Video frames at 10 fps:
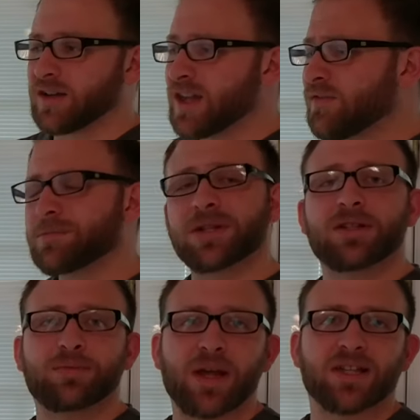Give them some
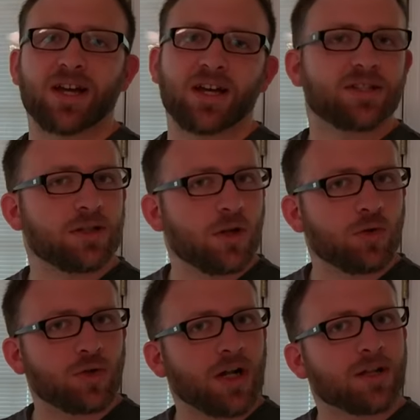space, guys. I know
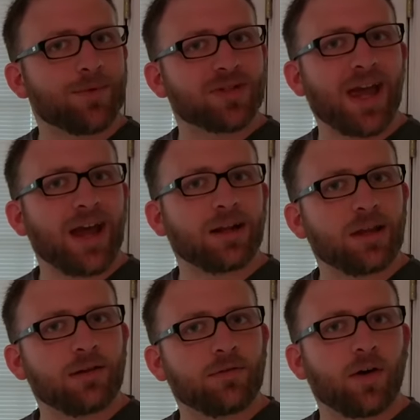they're not the most
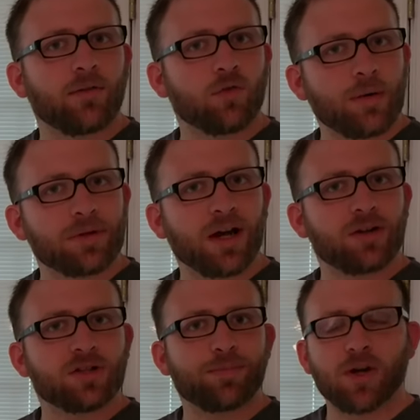active of
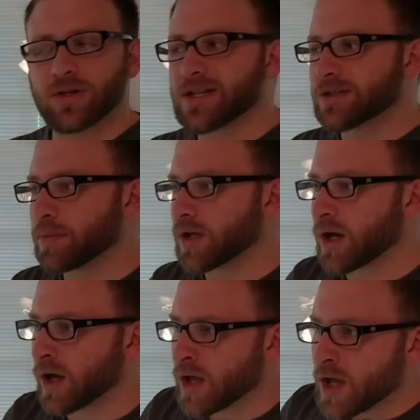reptiles, beardies,
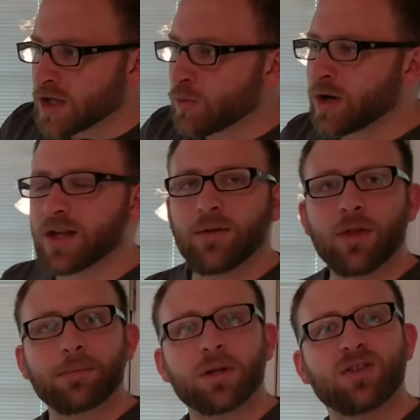but you want to give
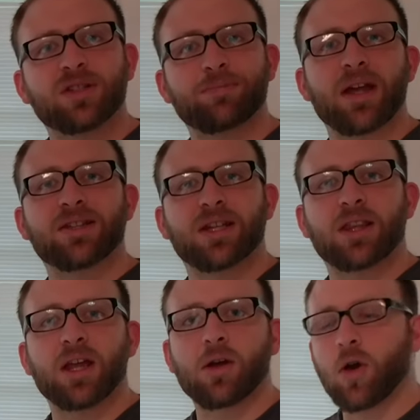them enough space
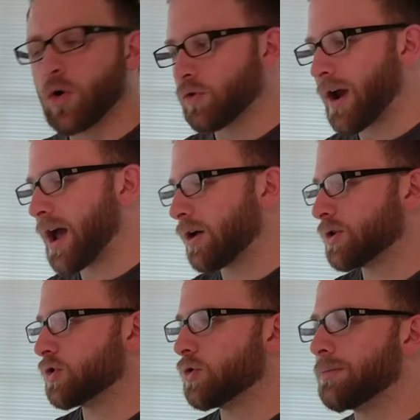that they can go
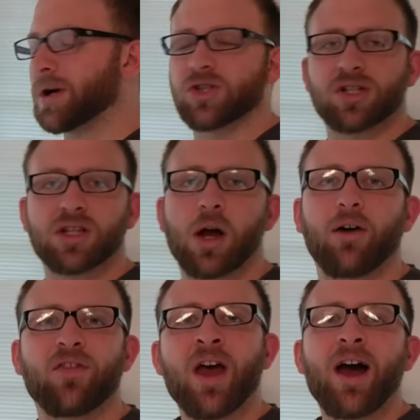around and do a bunch of
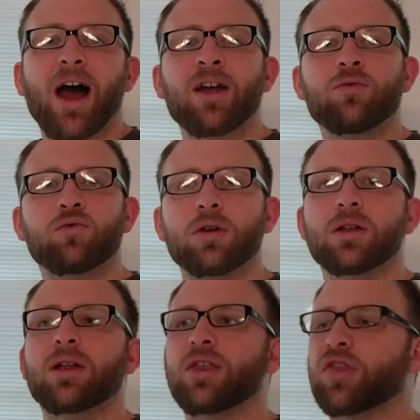stuff. I
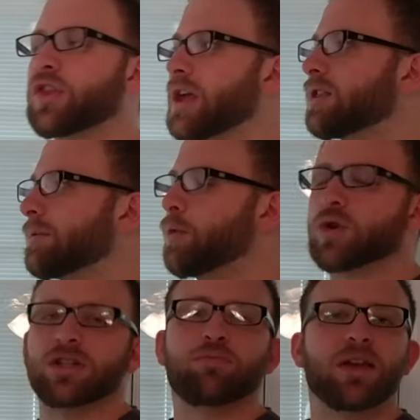really think the
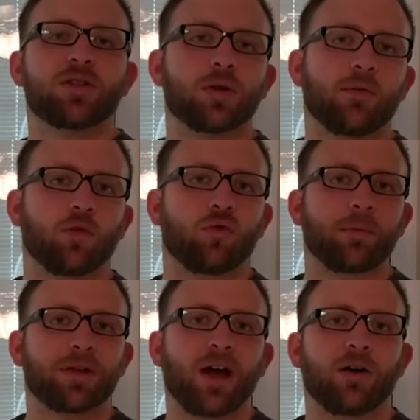more space you give a
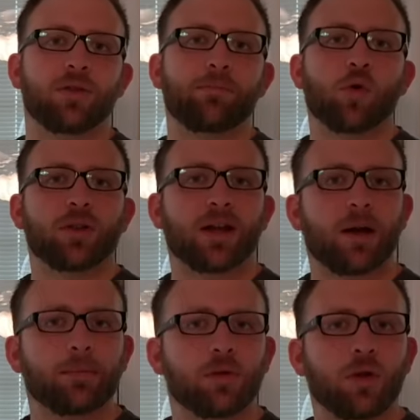reptile, the more they
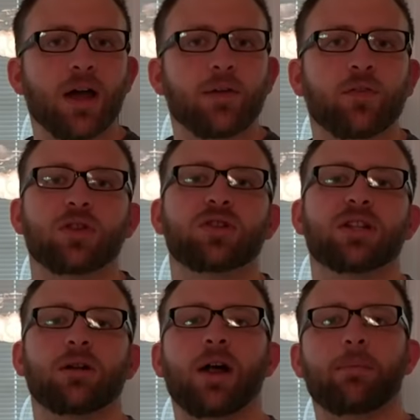come to life and you
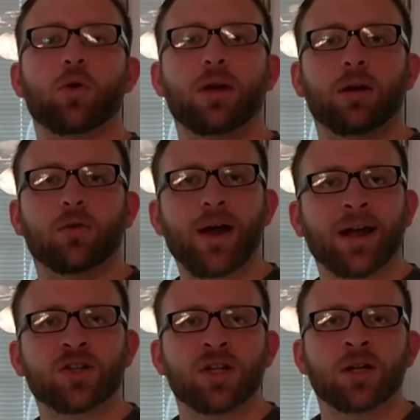see a lot more
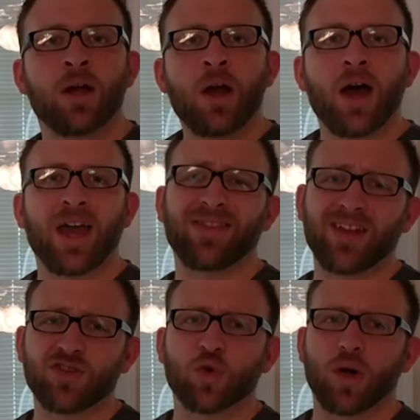interaction and
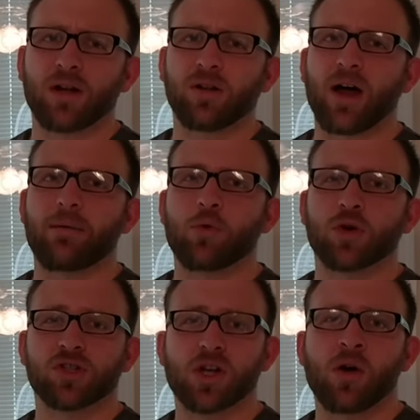they enjoy it a lot
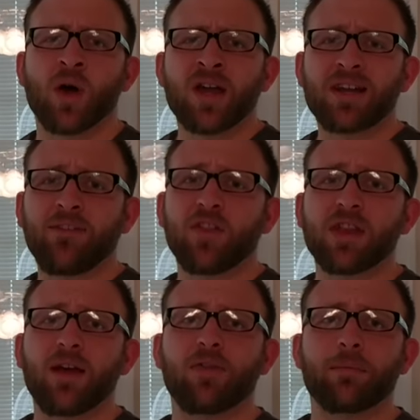more. So definitely
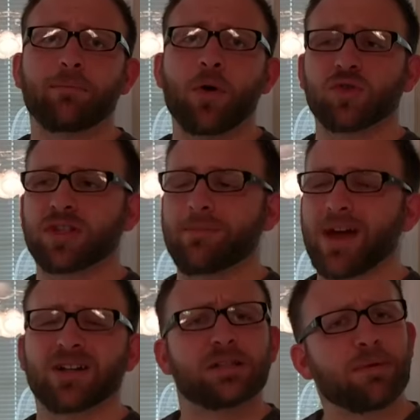give them most
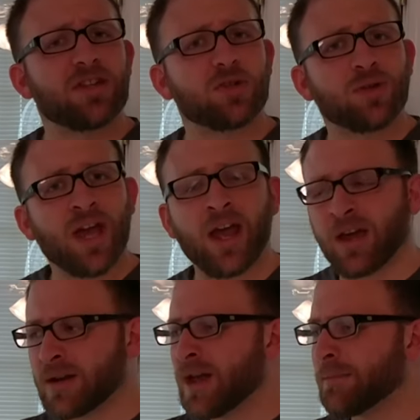amount of space you
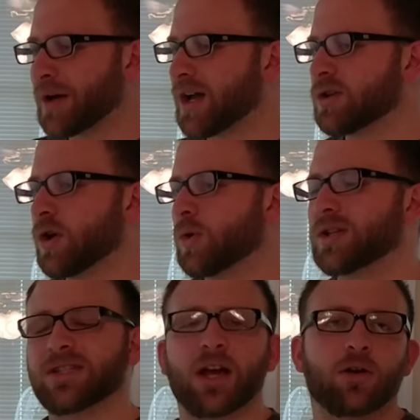can, but I know
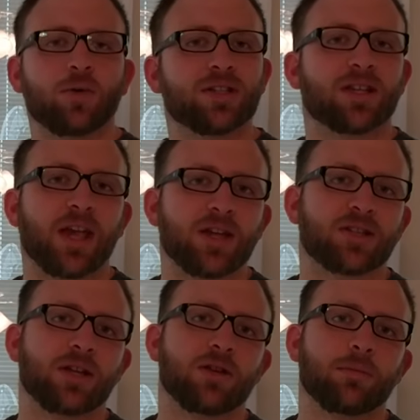it's not always the
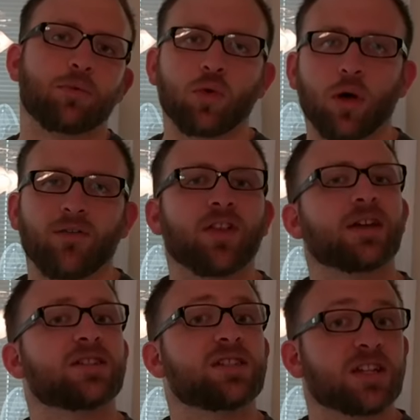case that you can pull off
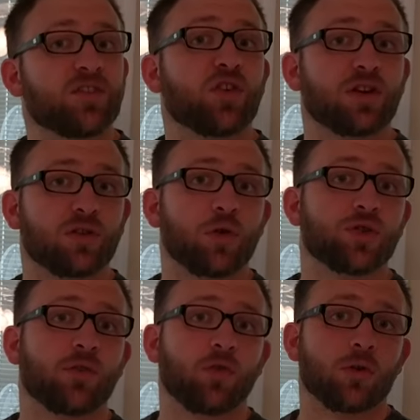like a 6-foot
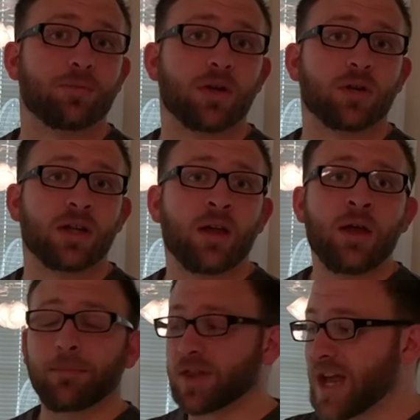enclosure for a beardie.
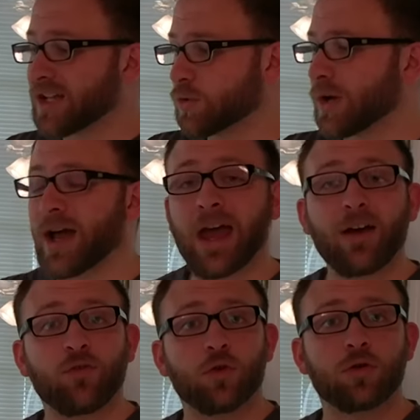But that's what I
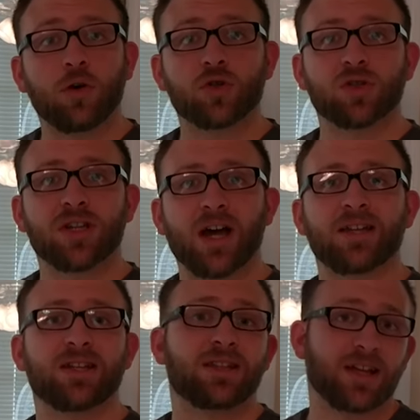have for enclosure
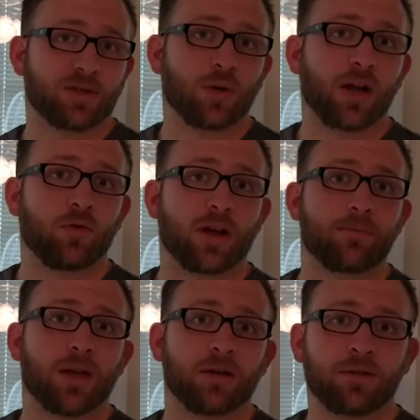size, and that's what I
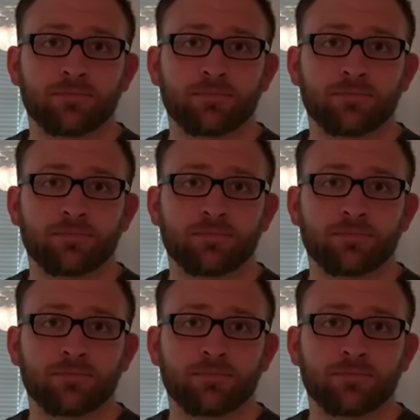recommend.